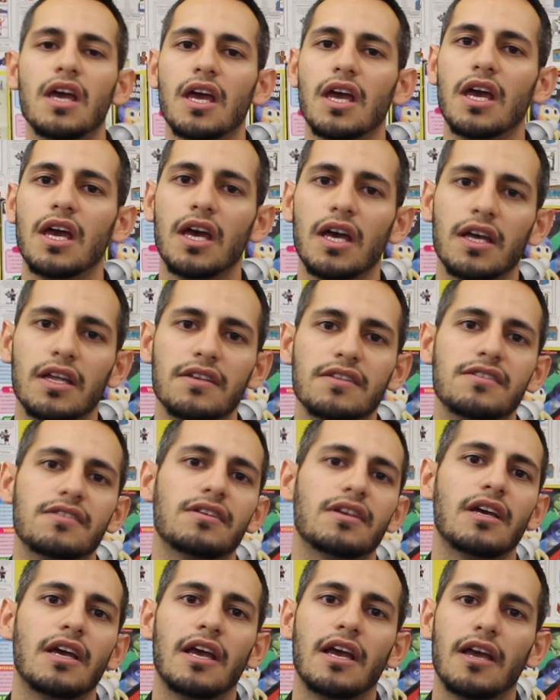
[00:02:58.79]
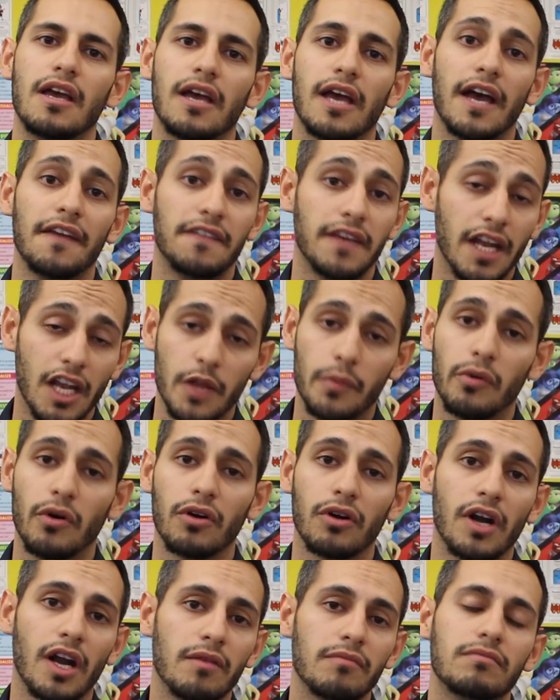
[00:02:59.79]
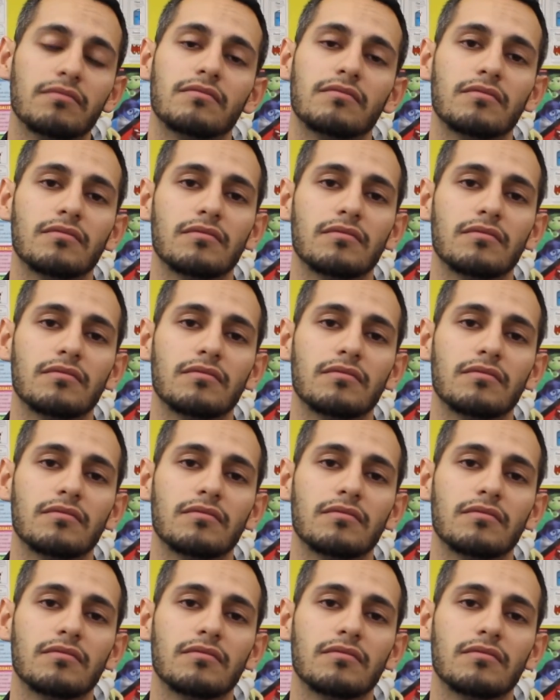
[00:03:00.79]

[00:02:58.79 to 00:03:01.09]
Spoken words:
And at the end of the program,